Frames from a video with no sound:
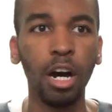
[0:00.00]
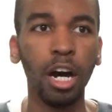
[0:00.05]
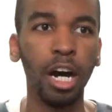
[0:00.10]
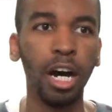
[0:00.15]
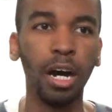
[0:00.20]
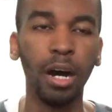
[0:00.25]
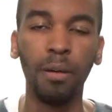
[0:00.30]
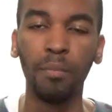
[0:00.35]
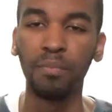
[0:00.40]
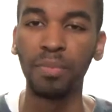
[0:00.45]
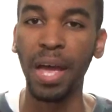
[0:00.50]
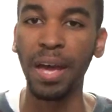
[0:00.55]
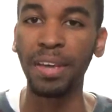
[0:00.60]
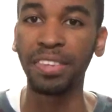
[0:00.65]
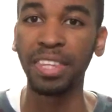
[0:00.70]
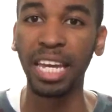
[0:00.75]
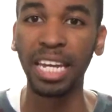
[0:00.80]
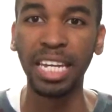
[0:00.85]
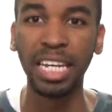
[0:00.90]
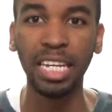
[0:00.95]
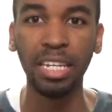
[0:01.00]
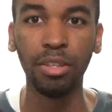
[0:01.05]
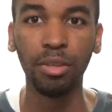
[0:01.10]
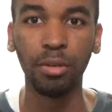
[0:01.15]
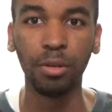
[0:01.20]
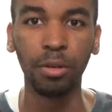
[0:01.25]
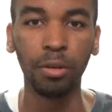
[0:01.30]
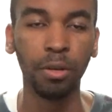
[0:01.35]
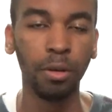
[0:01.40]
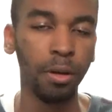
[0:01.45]
that they
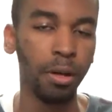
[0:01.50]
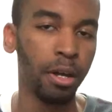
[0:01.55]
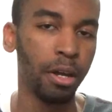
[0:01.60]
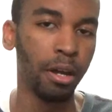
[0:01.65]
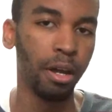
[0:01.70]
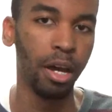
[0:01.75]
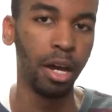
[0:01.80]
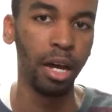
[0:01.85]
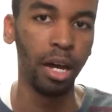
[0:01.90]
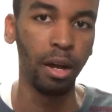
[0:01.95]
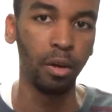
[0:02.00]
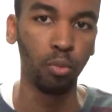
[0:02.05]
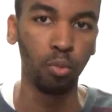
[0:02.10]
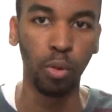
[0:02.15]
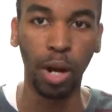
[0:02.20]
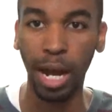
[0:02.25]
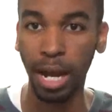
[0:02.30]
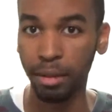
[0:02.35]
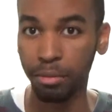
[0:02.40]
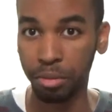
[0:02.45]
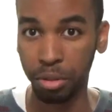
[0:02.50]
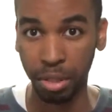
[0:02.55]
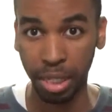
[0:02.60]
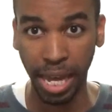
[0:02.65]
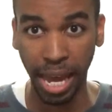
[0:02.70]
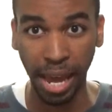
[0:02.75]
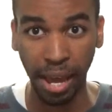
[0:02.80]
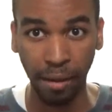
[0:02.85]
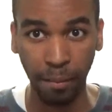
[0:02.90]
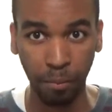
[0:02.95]
either rival
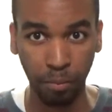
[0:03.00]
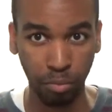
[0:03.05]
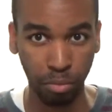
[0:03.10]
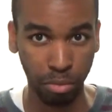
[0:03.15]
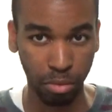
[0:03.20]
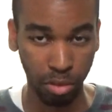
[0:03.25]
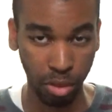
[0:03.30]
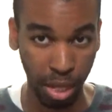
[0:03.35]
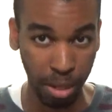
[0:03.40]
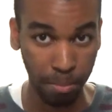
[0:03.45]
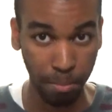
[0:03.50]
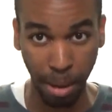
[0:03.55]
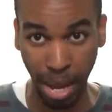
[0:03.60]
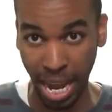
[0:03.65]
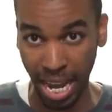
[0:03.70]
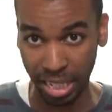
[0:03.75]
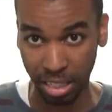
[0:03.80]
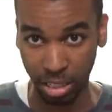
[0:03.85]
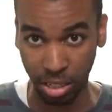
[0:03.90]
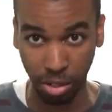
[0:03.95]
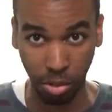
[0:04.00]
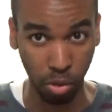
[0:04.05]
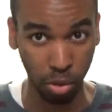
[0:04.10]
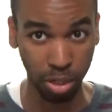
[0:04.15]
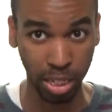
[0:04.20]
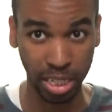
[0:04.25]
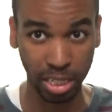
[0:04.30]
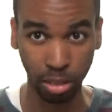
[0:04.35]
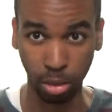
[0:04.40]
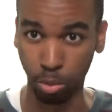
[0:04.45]
that, they match it, or
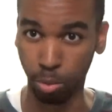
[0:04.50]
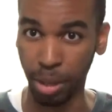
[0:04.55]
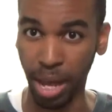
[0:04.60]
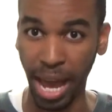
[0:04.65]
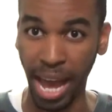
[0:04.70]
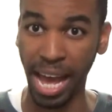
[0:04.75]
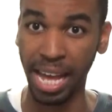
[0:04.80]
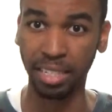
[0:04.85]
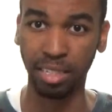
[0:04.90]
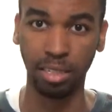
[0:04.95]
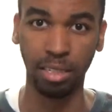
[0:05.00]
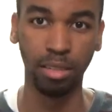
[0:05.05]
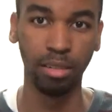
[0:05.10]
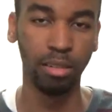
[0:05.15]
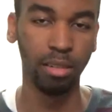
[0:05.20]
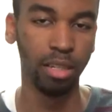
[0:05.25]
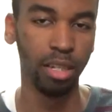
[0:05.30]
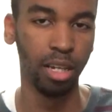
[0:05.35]
they surpass it.